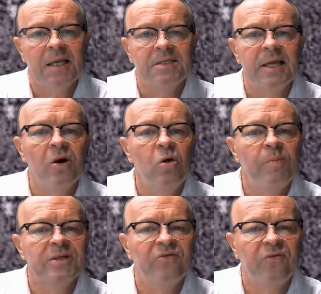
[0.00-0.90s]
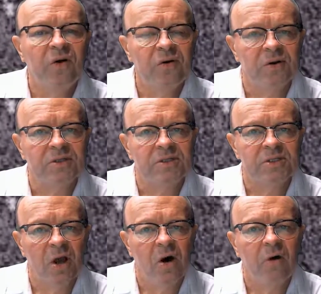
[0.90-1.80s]
to help us focus
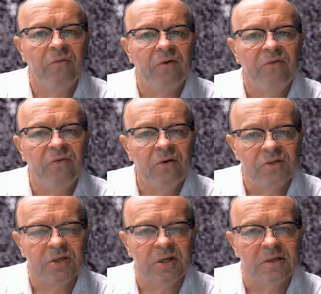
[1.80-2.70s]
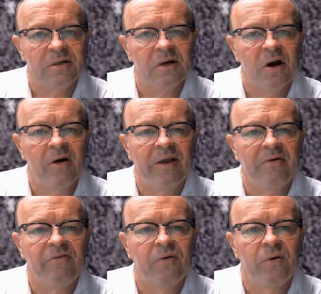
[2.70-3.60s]
on the future of our
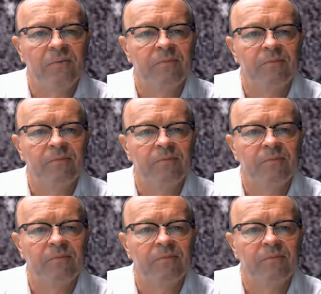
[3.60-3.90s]
firm.